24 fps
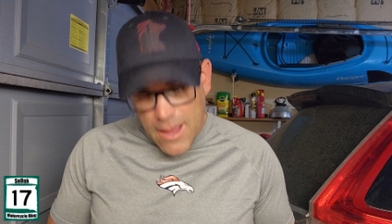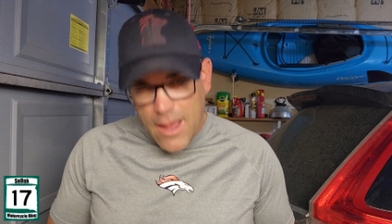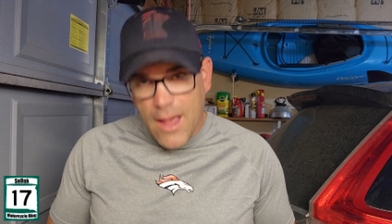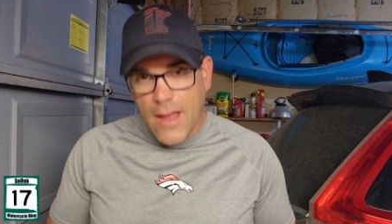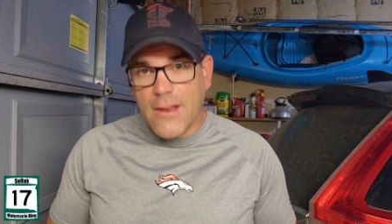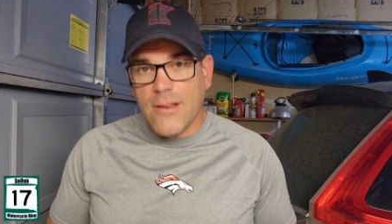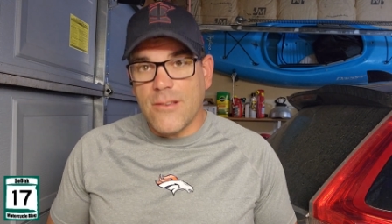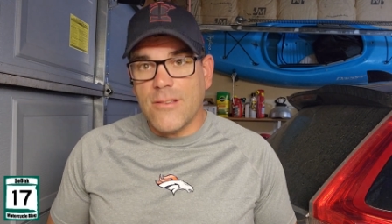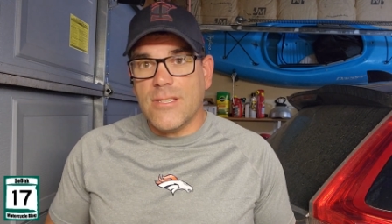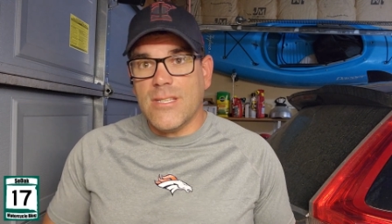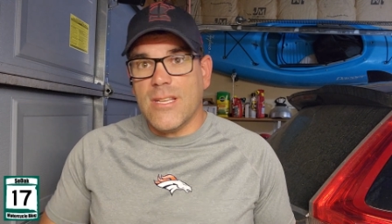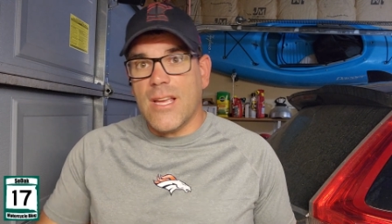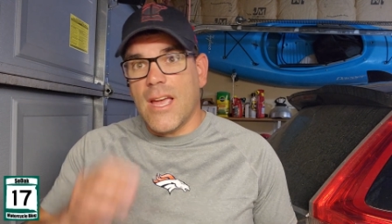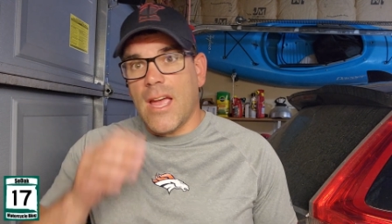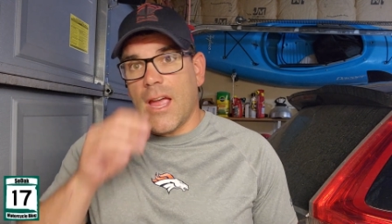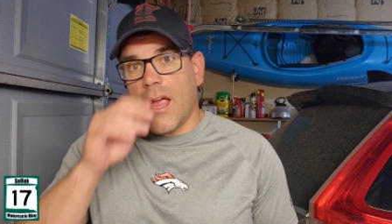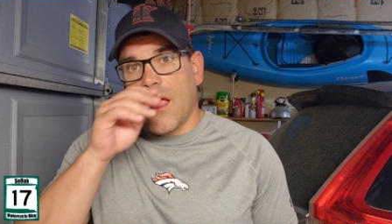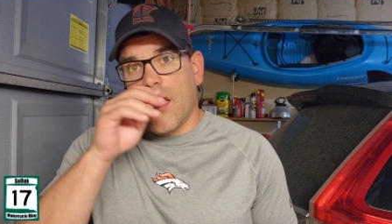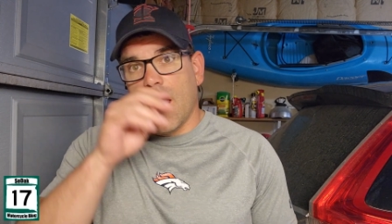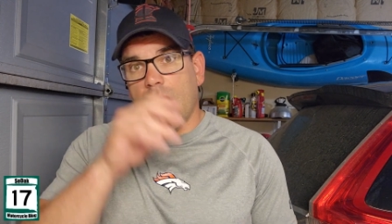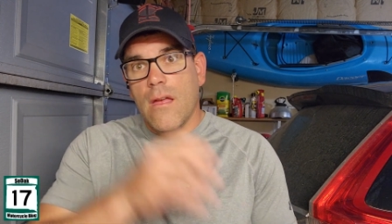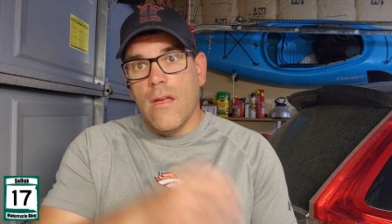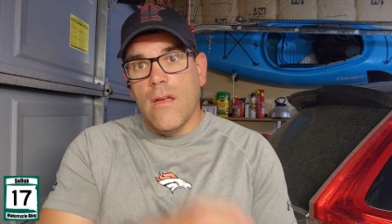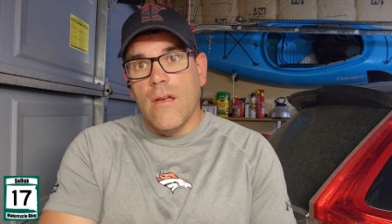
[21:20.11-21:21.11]
And you say,
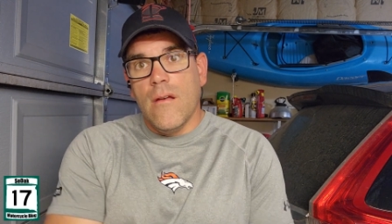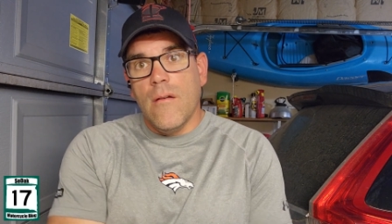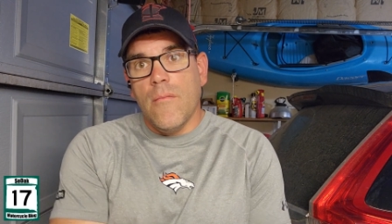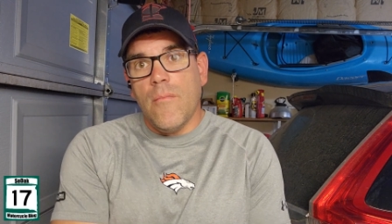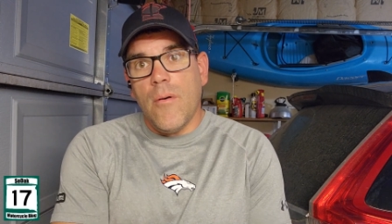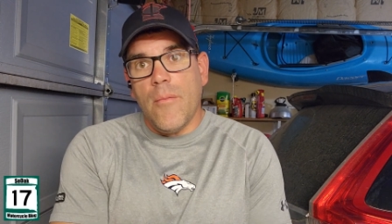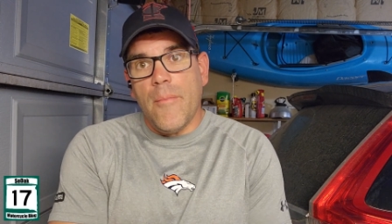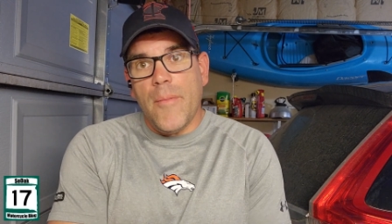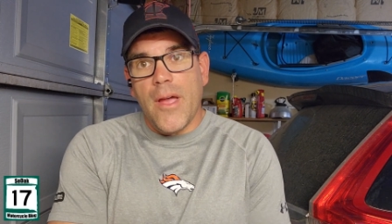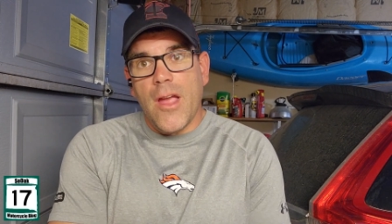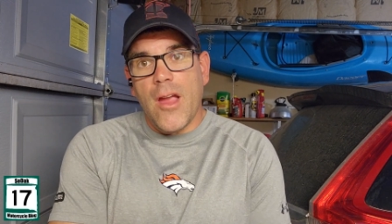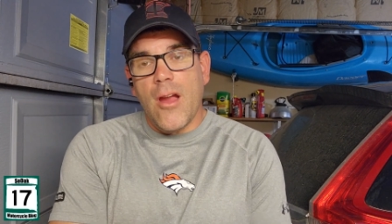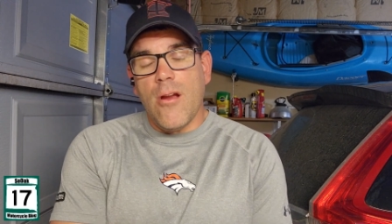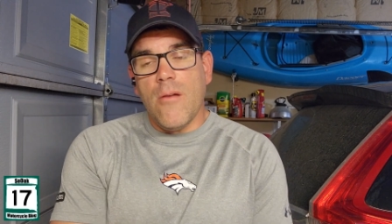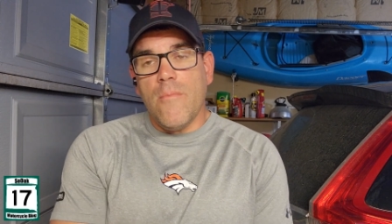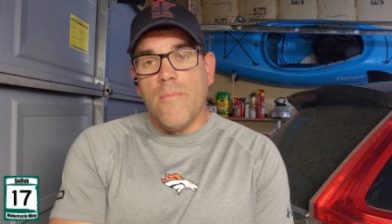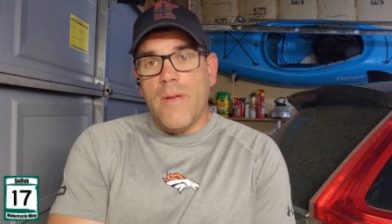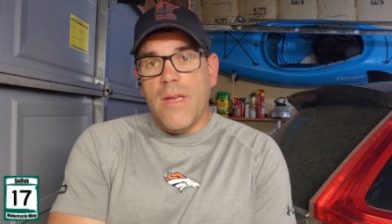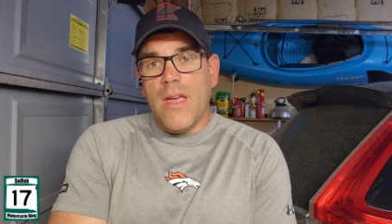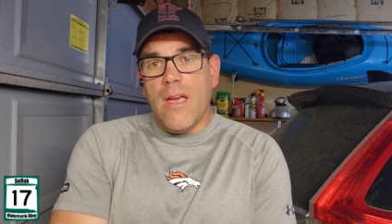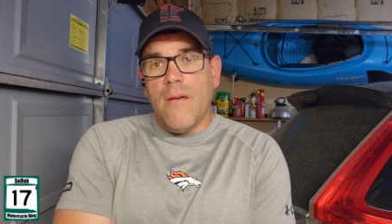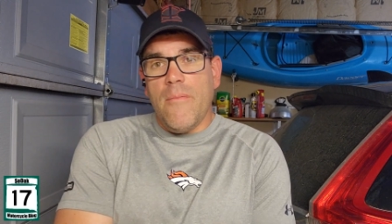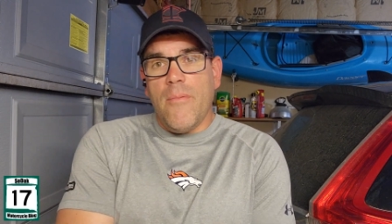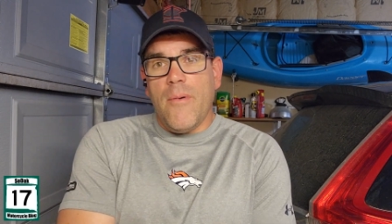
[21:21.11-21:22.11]
but my
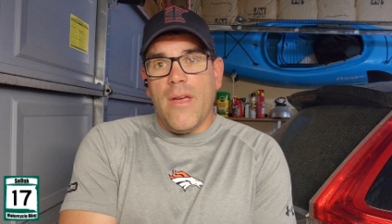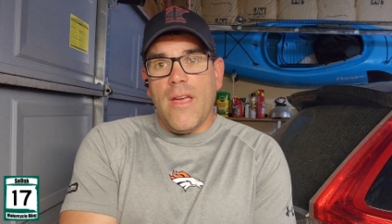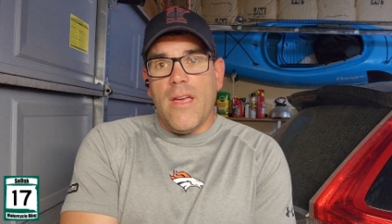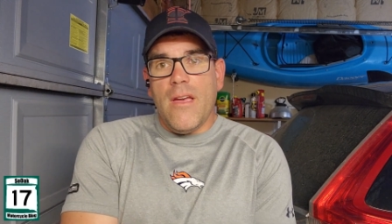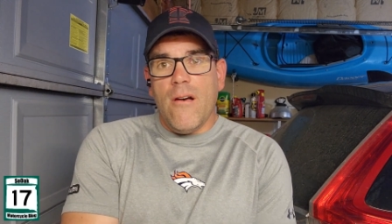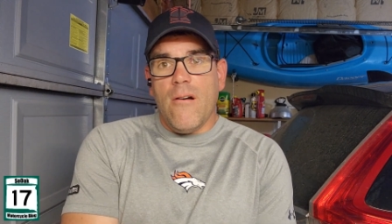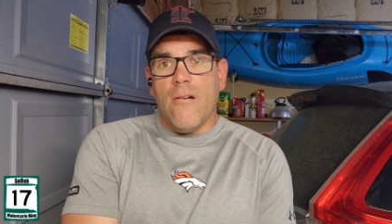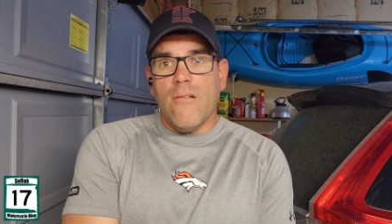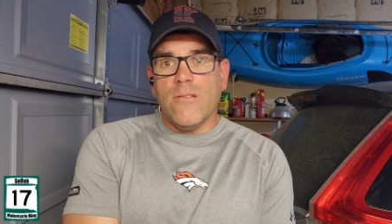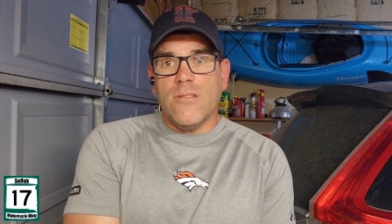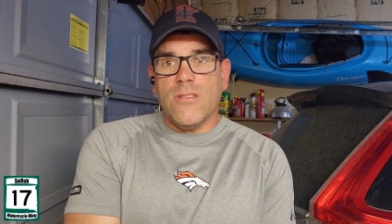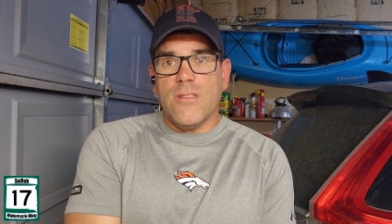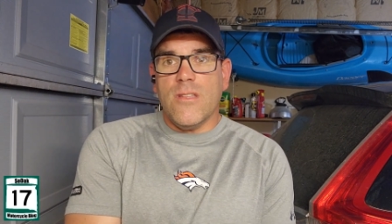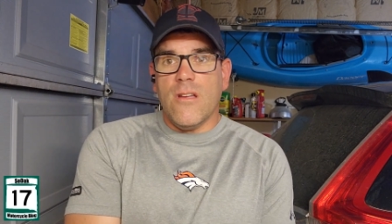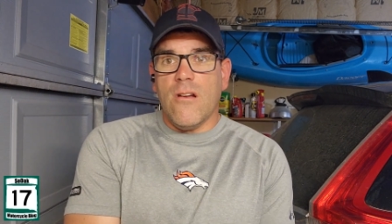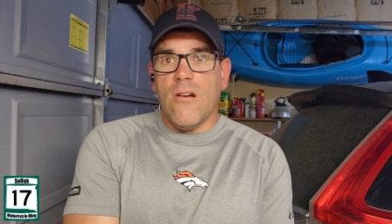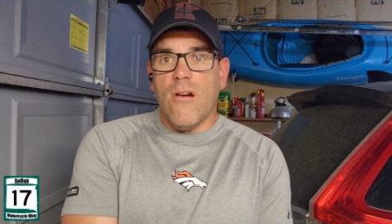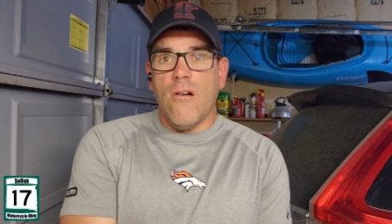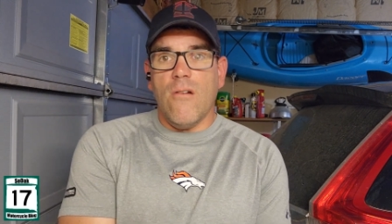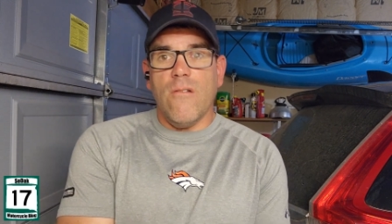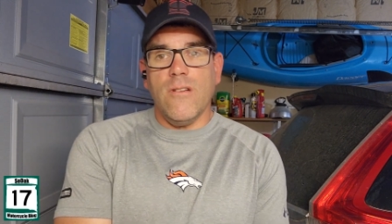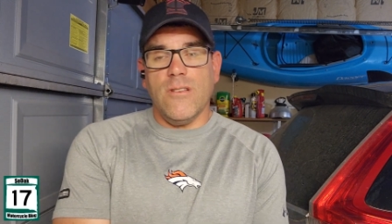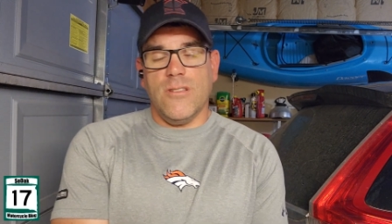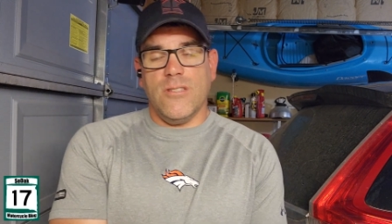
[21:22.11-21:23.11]
Airbnb hosts, they're
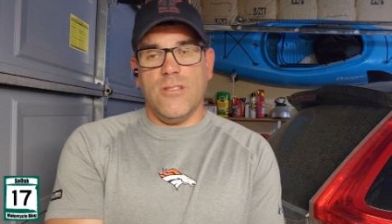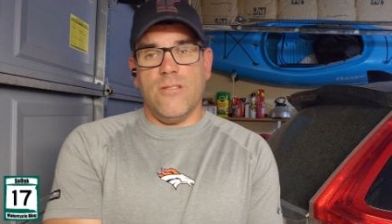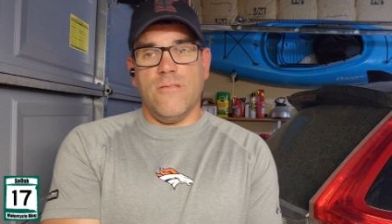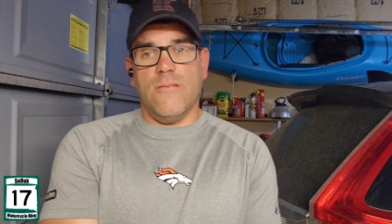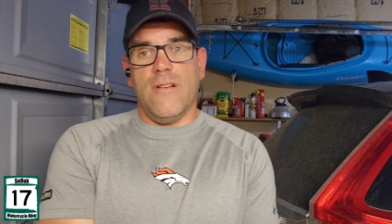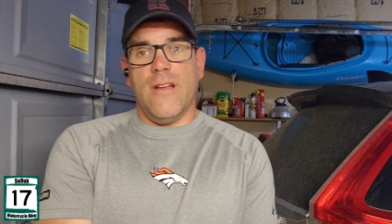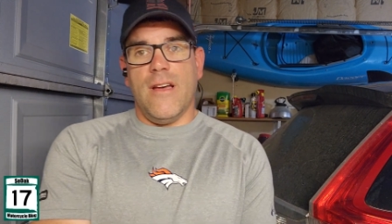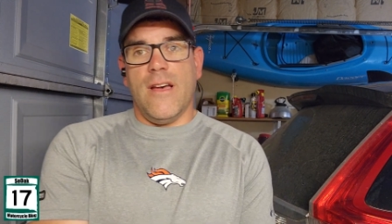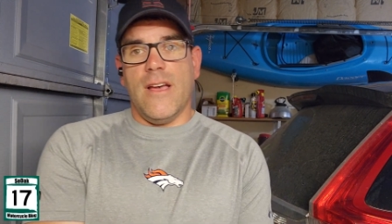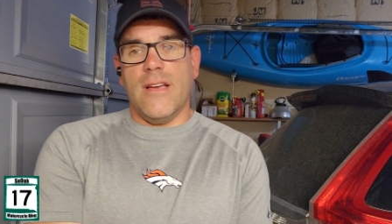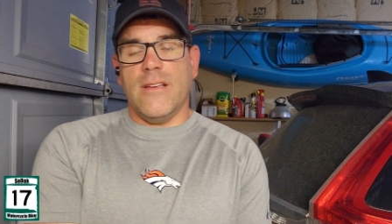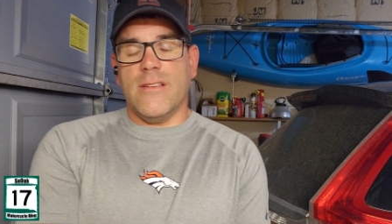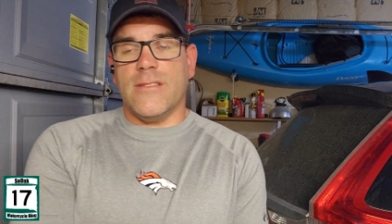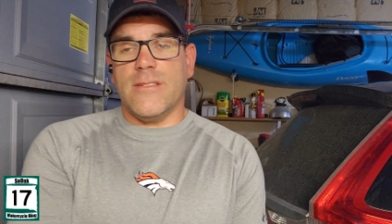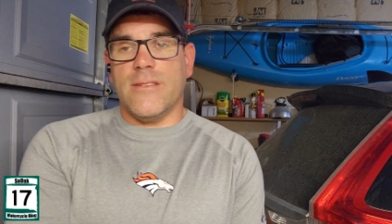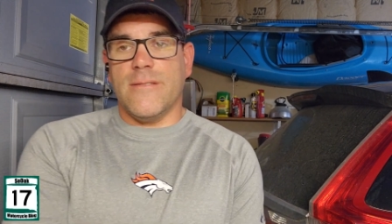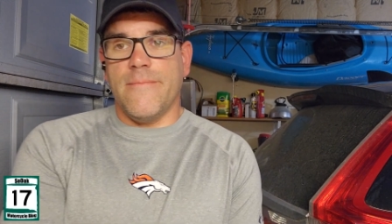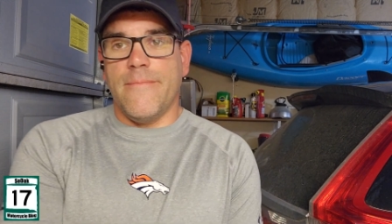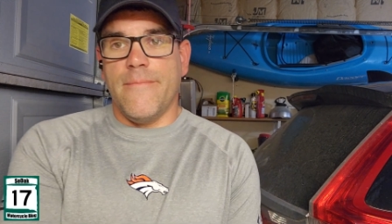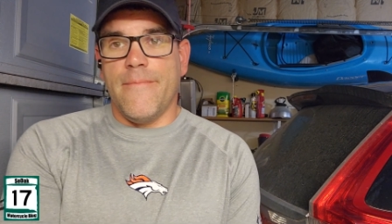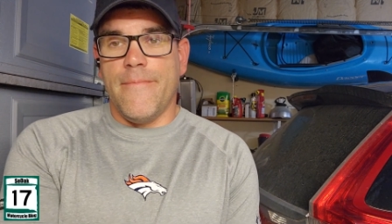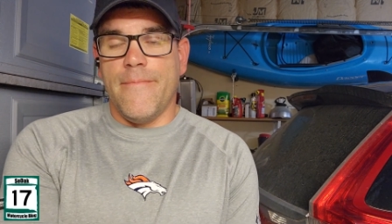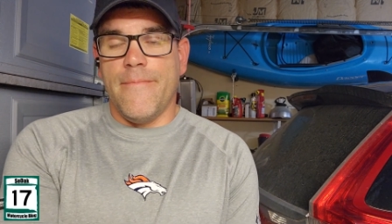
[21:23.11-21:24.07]
always so nice.